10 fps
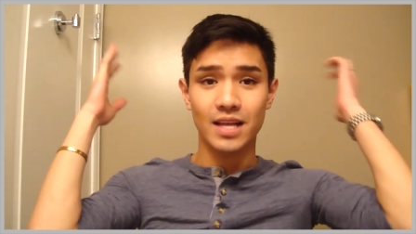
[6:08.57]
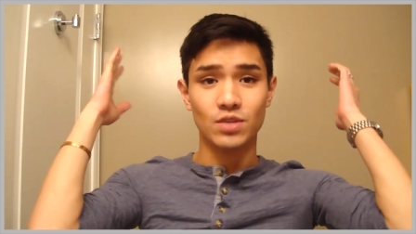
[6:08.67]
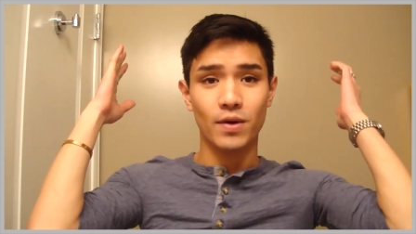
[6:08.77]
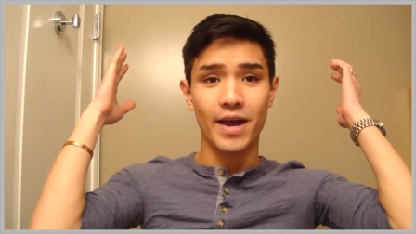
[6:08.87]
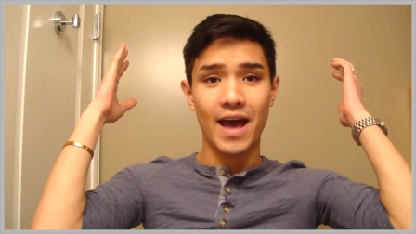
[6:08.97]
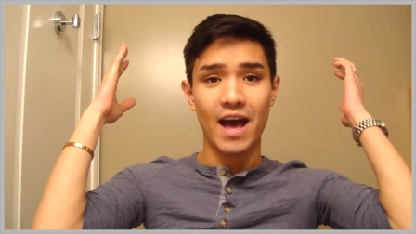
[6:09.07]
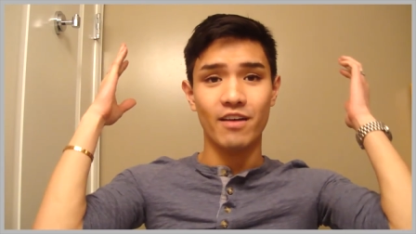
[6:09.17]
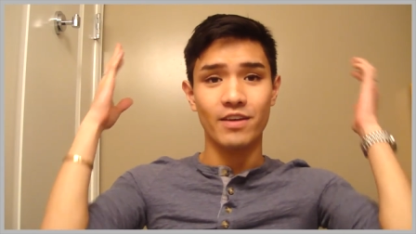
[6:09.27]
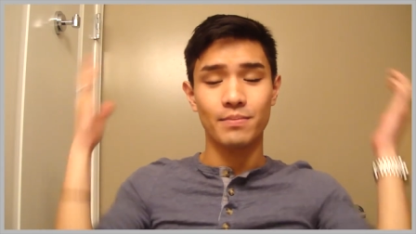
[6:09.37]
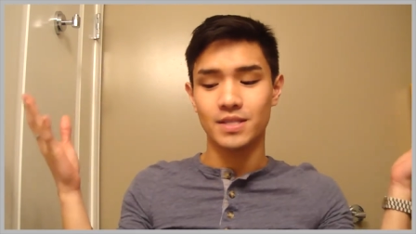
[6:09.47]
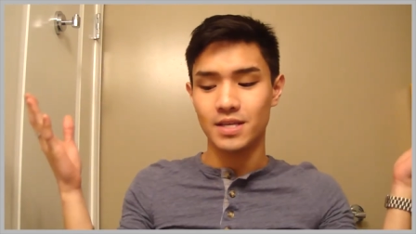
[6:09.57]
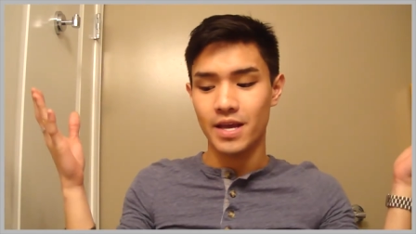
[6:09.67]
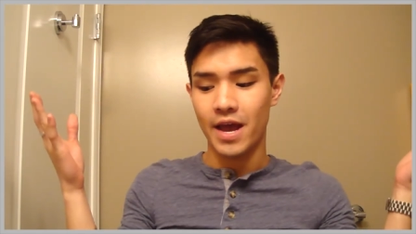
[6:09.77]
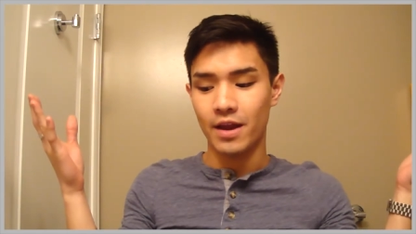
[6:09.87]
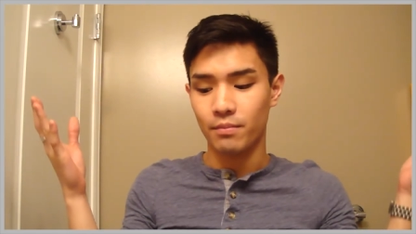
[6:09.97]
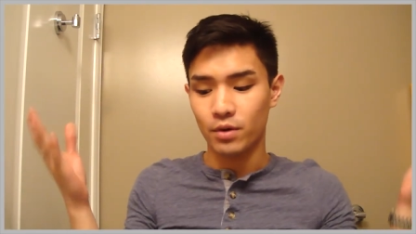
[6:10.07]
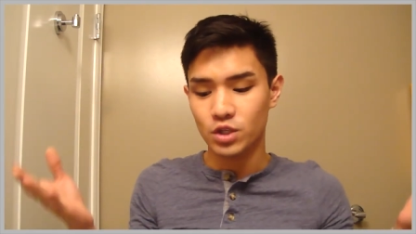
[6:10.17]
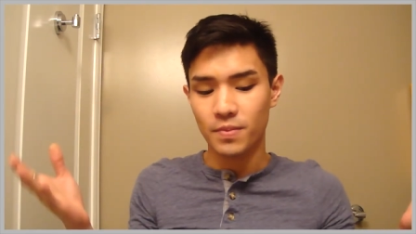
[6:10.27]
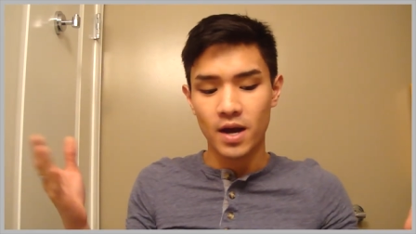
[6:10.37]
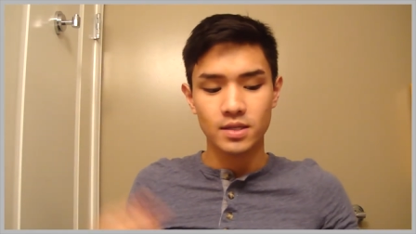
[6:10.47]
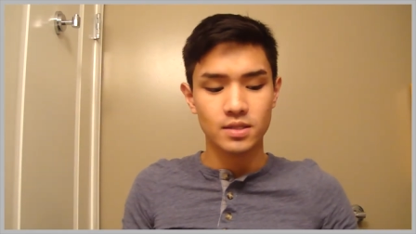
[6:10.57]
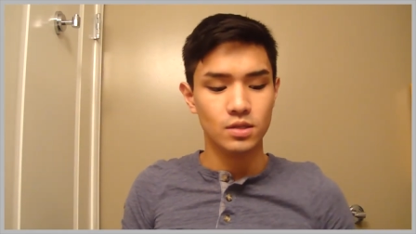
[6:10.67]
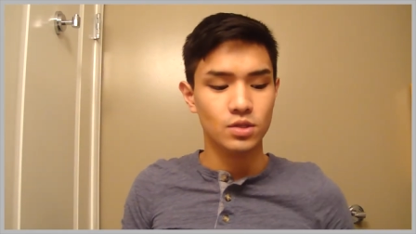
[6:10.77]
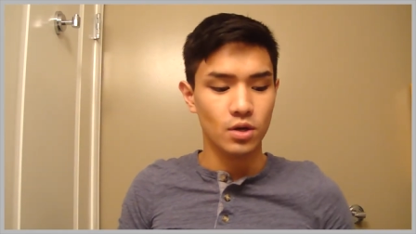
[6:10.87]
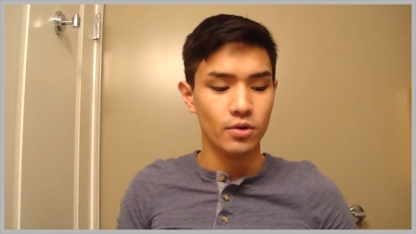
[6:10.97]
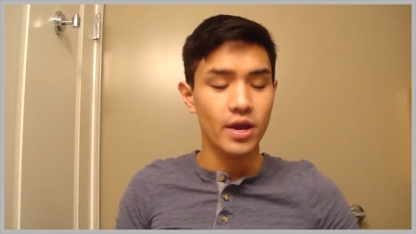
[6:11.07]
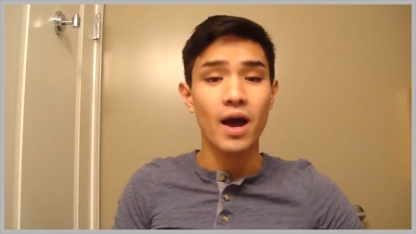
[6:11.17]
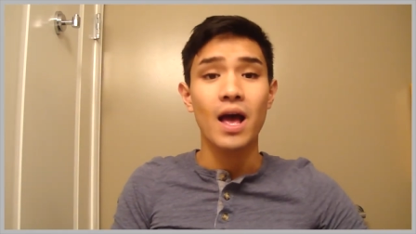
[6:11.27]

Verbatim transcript: That's why I have Ipsy and Birchbox. So yeah,